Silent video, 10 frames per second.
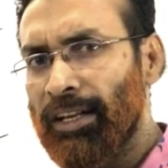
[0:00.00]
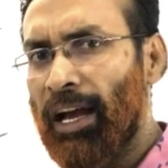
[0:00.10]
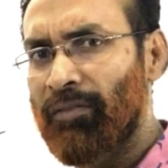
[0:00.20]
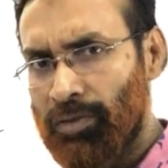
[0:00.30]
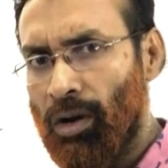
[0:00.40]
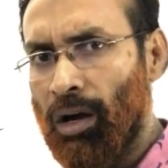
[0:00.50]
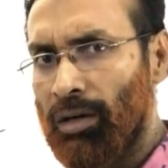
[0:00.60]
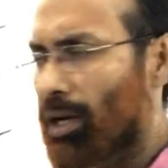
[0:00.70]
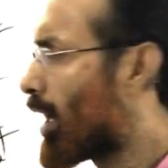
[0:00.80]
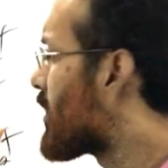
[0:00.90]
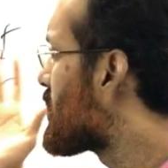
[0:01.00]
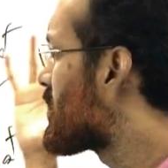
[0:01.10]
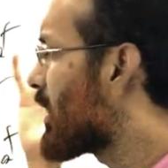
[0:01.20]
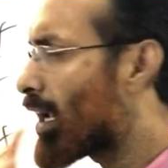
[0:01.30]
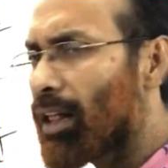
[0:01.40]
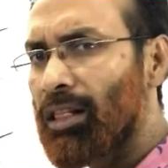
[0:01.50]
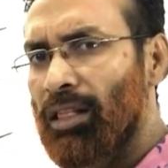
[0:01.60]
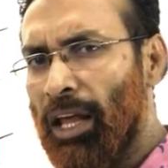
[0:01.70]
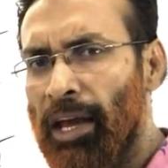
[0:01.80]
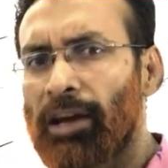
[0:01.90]
I've drawn a single
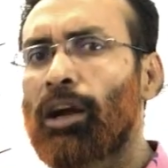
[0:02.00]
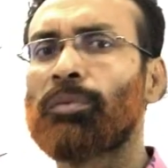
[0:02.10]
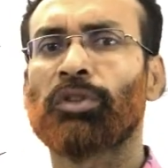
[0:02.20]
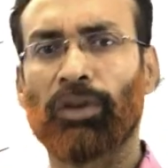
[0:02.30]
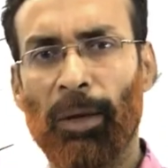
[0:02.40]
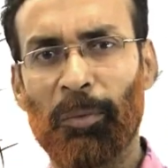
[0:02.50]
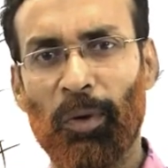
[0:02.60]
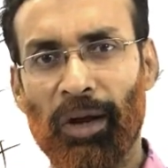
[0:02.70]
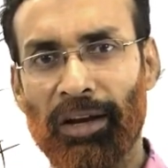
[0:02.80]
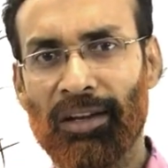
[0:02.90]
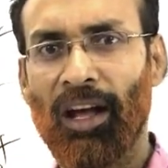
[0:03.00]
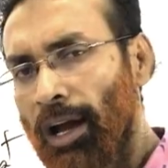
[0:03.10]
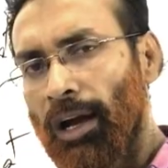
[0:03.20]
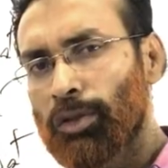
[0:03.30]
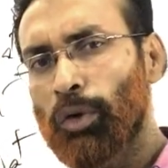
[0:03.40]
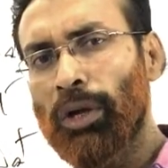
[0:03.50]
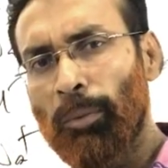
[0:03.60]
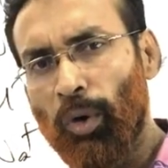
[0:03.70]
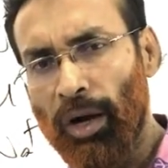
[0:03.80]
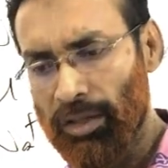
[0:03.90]
layer of sodium chloride. Sodium
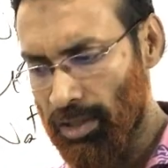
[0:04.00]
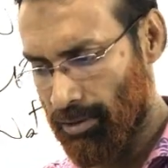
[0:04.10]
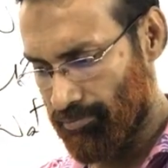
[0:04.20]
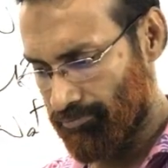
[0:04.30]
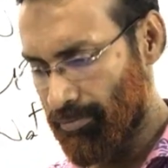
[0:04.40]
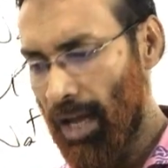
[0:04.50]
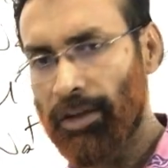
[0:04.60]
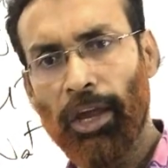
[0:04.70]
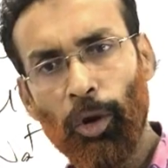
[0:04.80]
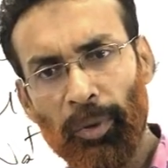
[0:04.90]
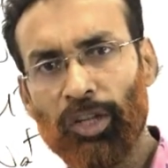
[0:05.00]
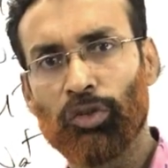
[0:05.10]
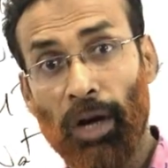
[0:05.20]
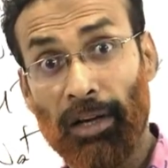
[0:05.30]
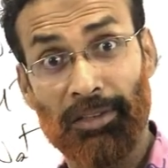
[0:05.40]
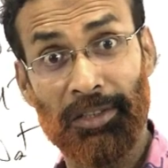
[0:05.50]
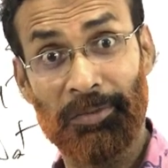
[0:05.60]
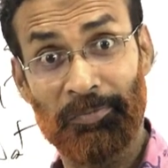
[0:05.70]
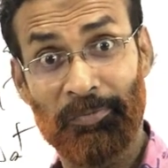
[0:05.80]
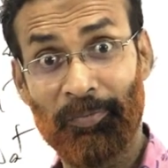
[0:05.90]
chloride is a cubic structure,
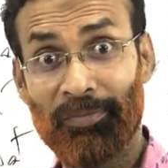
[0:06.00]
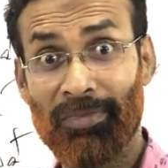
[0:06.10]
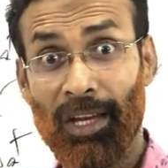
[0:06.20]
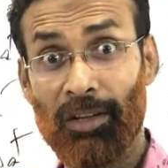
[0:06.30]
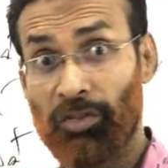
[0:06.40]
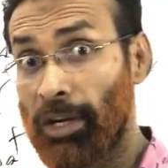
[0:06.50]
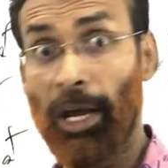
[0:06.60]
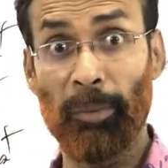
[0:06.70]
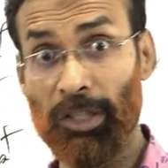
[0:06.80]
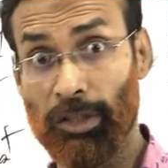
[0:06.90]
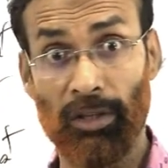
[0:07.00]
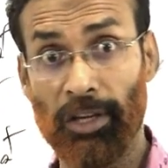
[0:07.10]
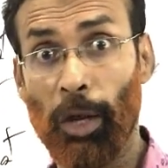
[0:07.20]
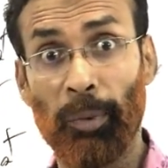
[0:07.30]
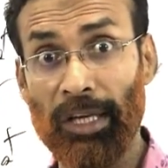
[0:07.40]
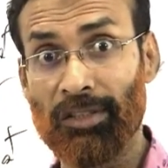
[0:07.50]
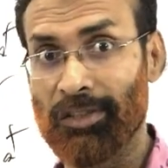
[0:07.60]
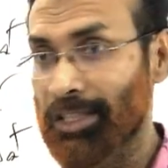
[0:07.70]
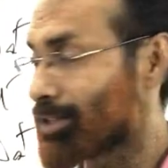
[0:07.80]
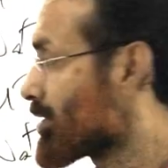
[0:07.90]
a three-dimensional cubic
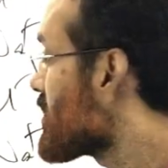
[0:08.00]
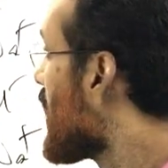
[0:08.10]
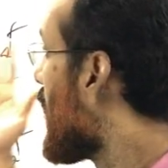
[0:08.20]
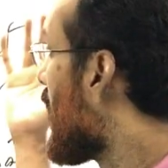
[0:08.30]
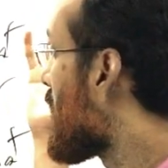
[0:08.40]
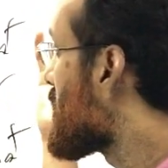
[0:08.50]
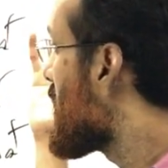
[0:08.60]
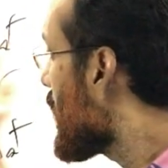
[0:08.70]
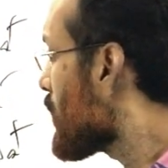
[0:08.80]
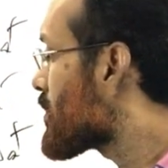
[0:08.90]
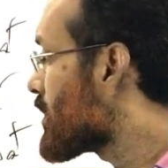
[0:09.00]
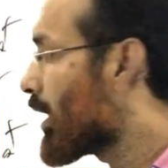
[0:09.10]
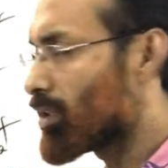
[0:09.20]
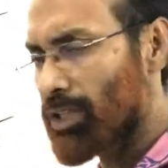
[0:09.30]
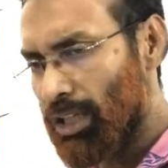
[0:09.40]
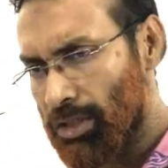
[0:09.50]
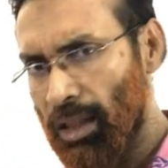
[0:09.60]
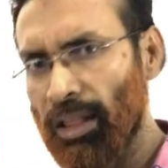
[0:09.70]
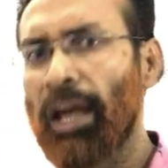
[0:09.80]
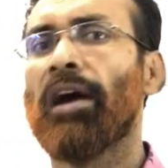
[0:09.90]
structure, and here you see just a
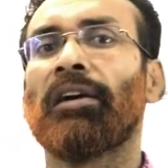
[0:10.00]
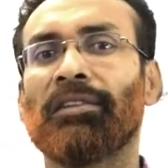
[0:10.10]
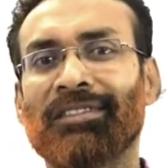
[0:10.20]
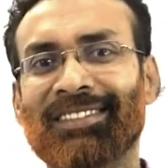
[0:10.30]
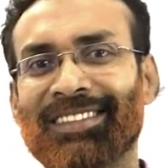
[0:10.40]
layer.